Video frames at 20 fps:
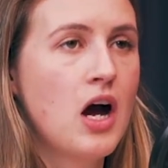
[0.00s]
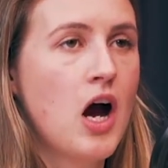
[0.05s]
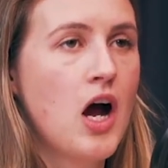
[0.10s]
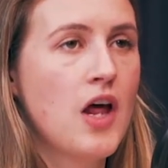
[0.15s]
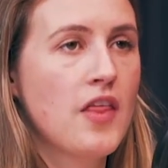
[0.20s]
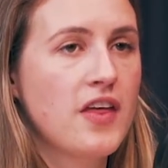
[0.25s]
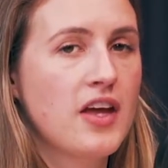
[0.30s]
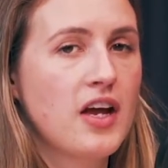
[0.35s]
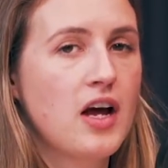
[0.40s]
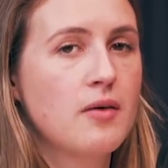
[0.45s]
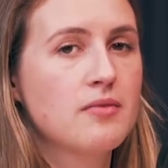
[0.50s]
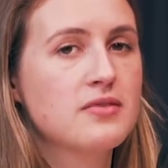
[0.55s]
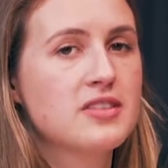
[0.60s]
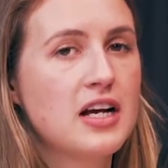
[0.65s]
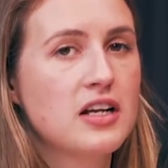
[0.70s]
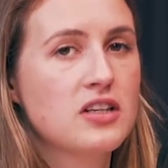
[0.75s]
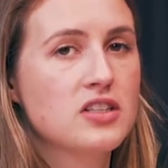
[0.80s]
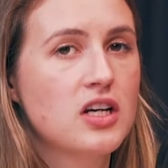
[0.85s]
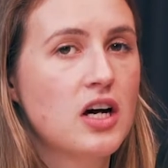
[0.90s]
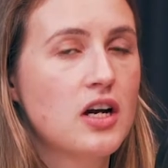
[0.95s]
I think comes
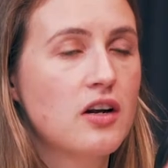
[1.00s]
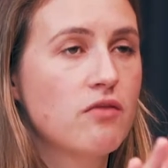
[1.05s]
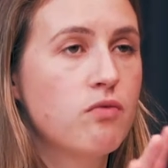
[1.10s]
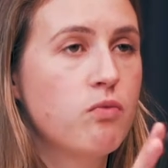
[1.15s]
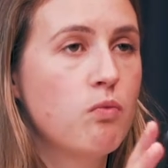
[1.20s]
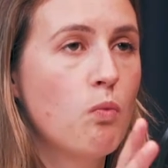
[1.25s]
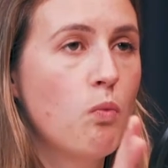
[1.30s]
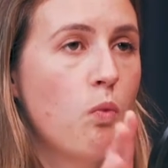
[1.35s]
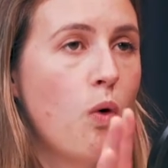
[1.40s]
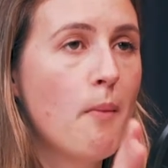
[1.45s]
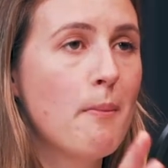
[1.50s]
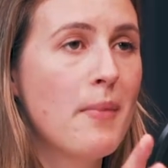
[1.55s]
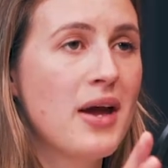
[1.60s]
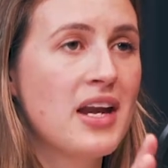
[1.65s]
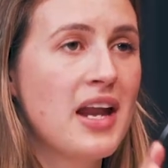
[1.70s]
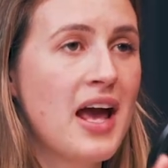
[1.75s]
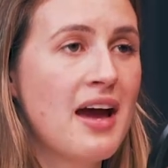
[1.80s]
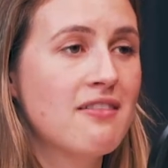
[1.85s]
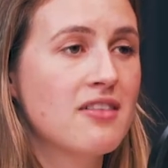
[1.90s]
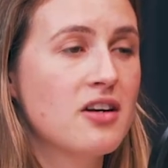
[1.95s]
down to kind of one
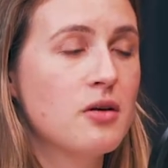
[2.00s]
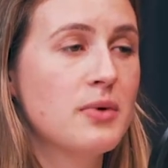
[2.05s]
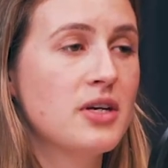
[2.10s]
main area,